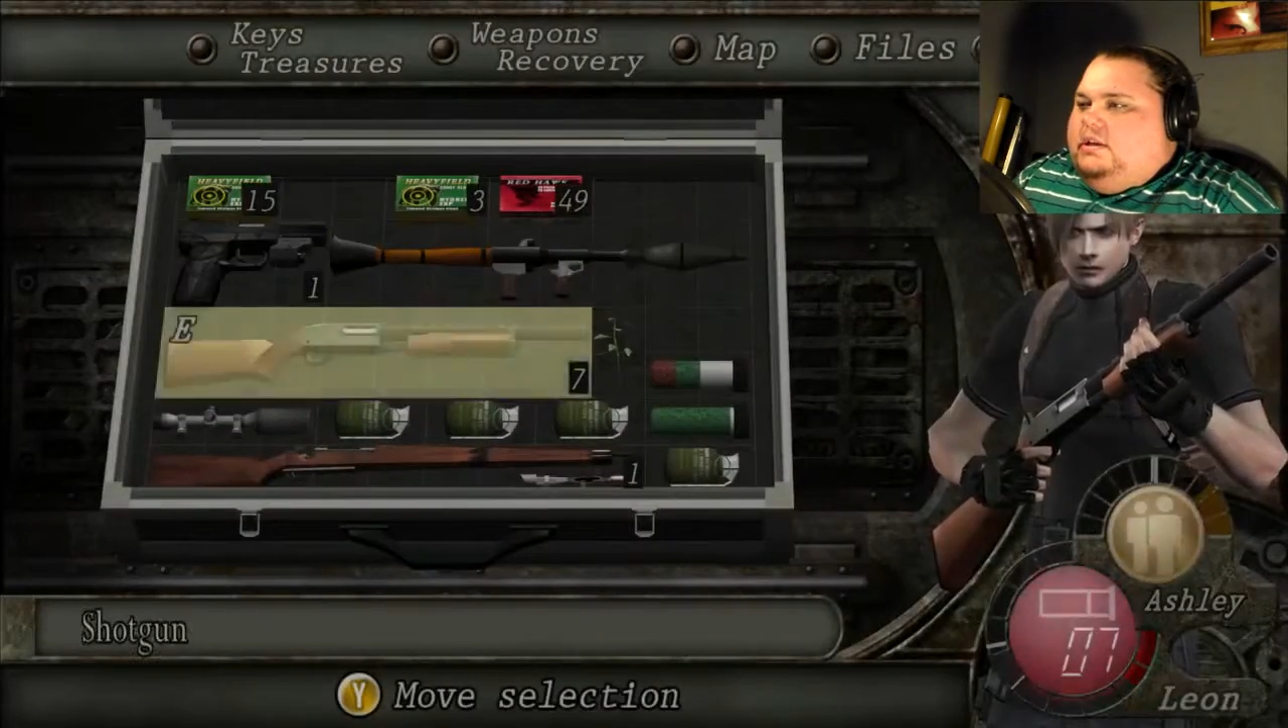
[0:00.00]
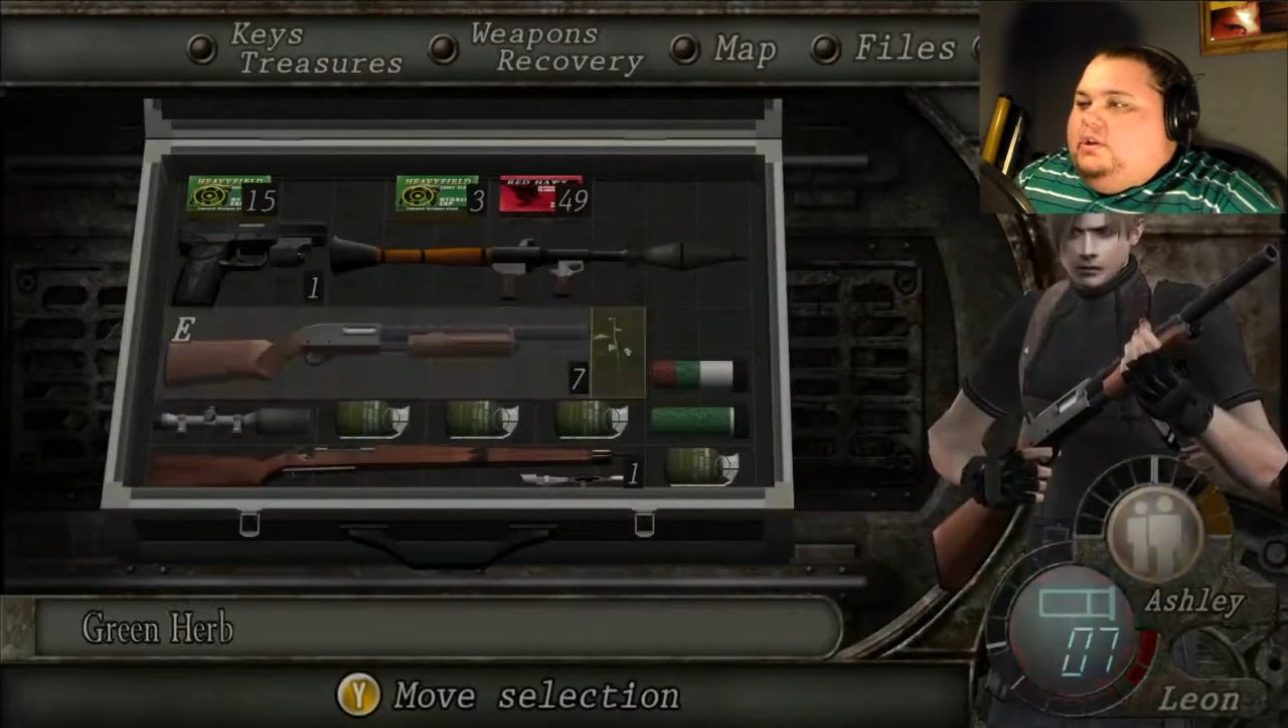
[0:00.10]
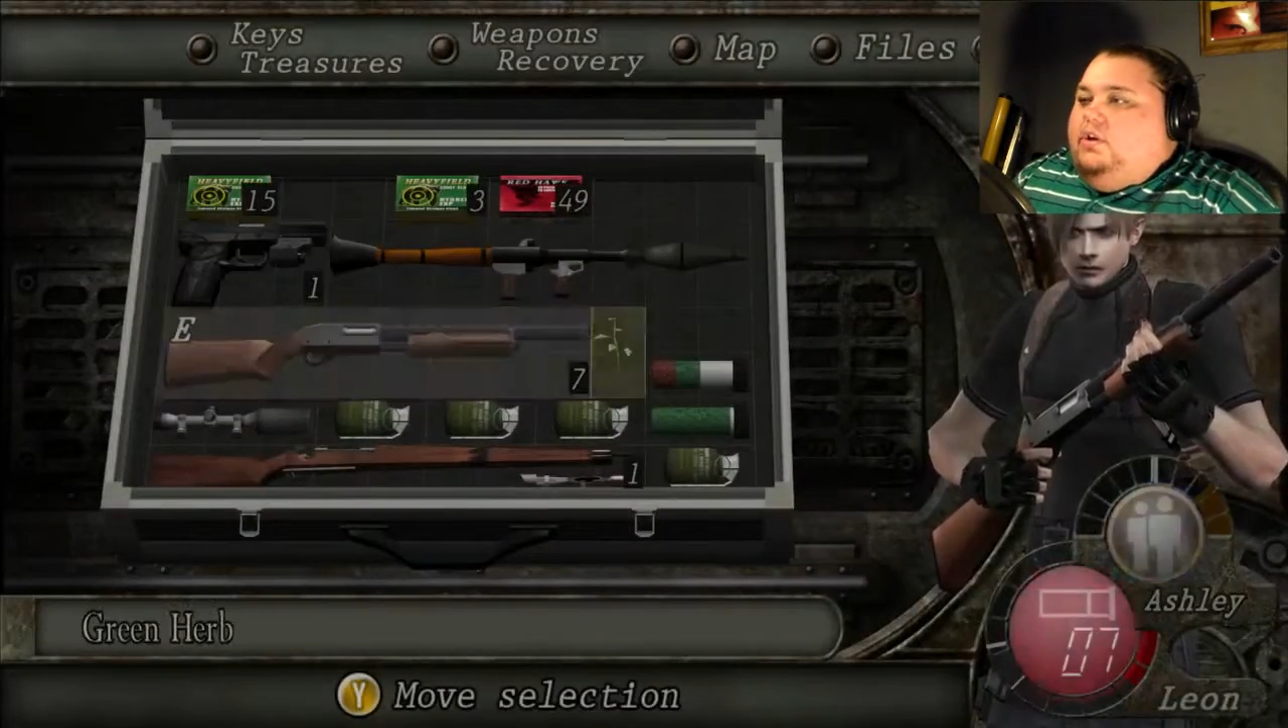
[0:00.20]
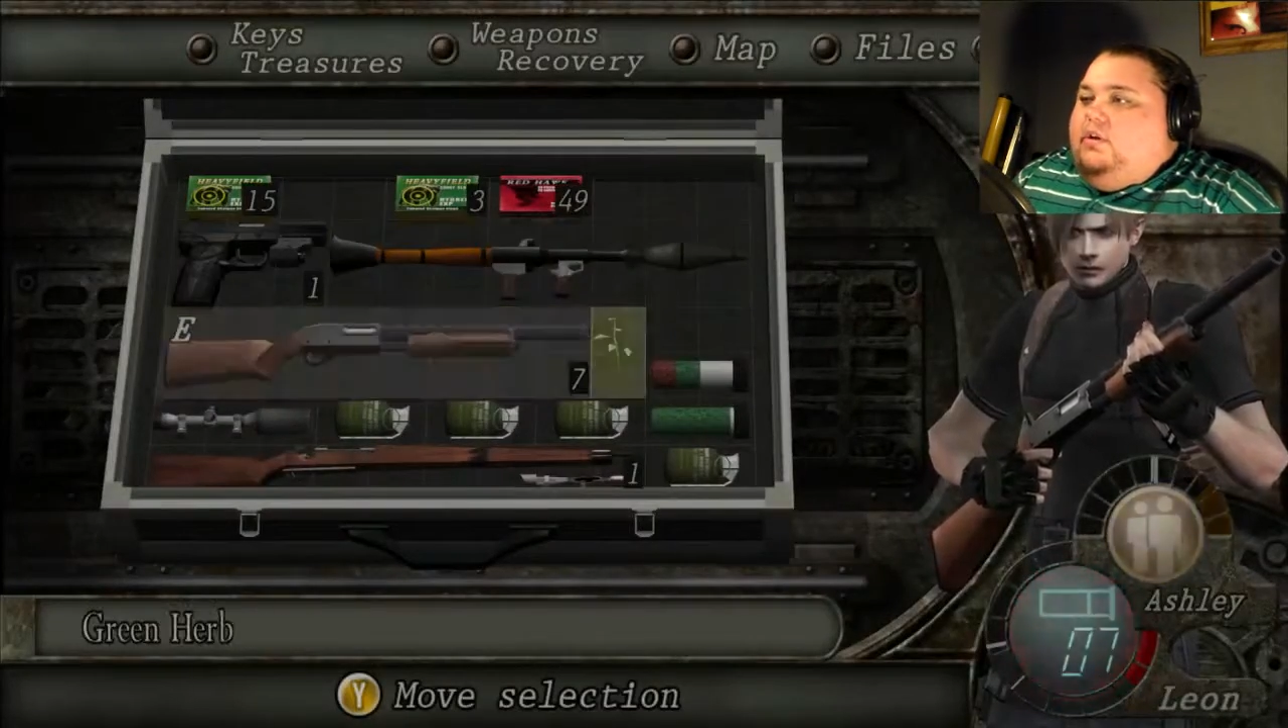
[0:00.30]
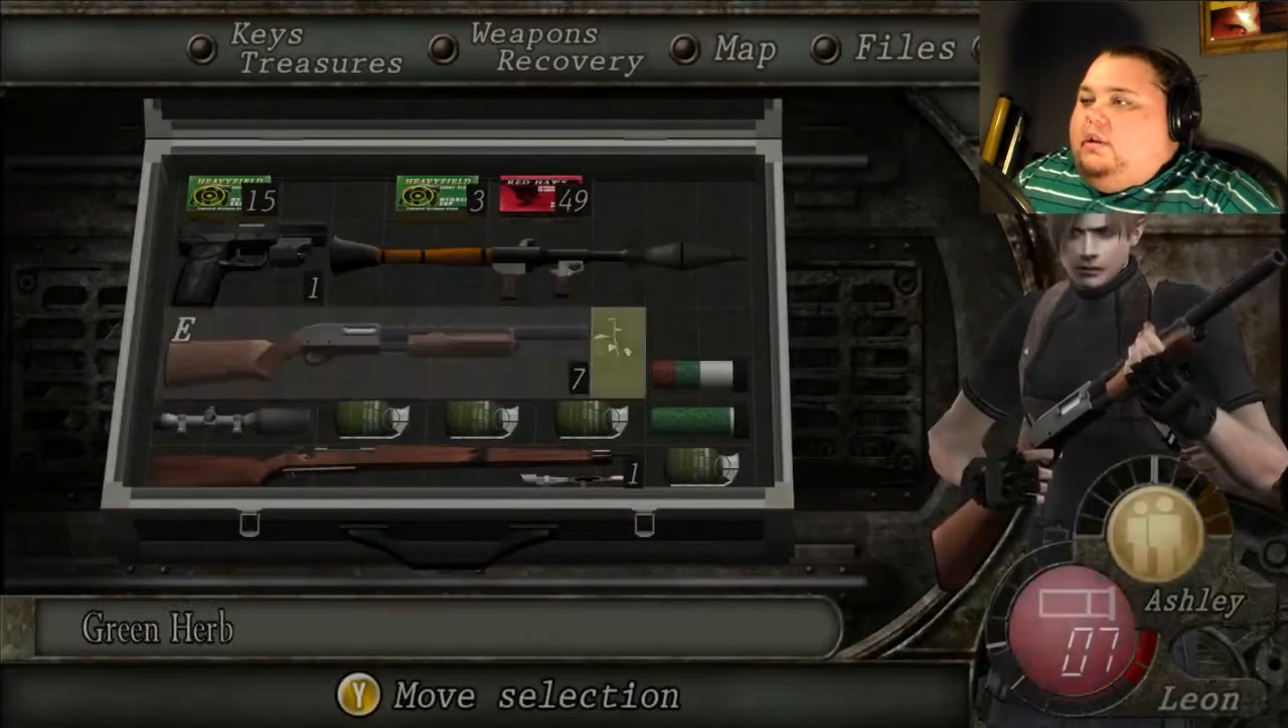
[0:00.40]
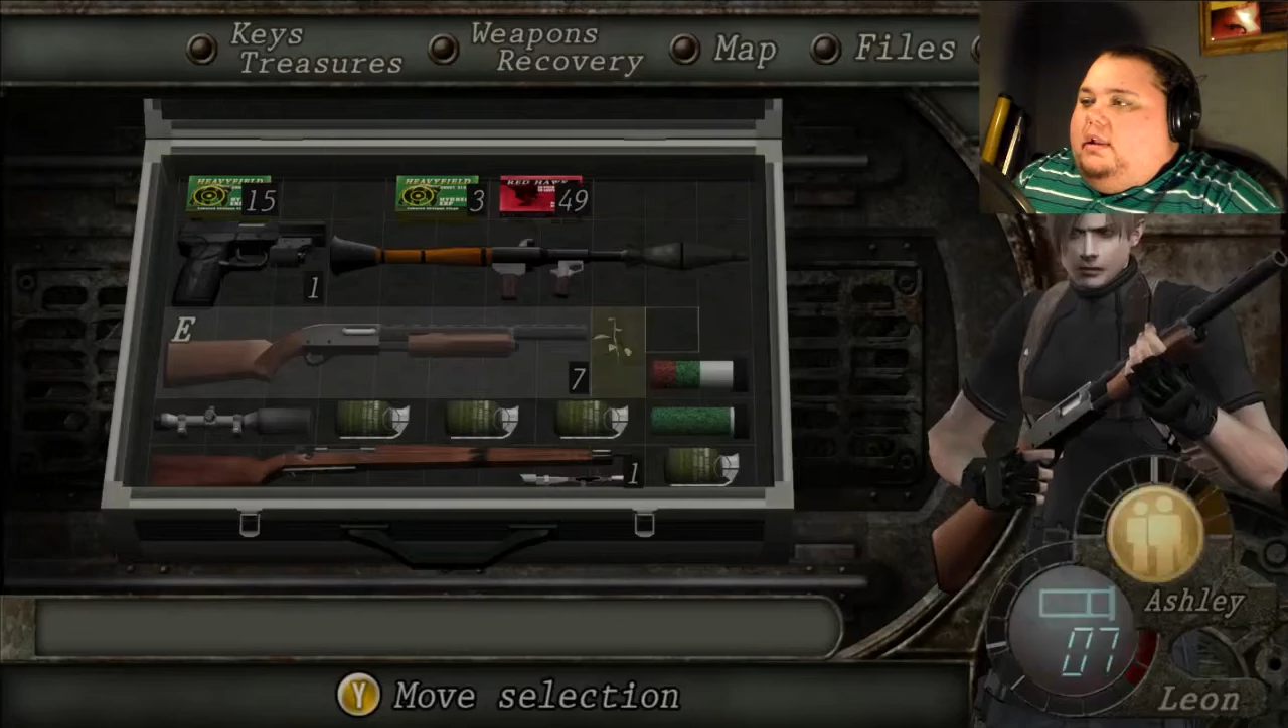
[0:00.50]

You're the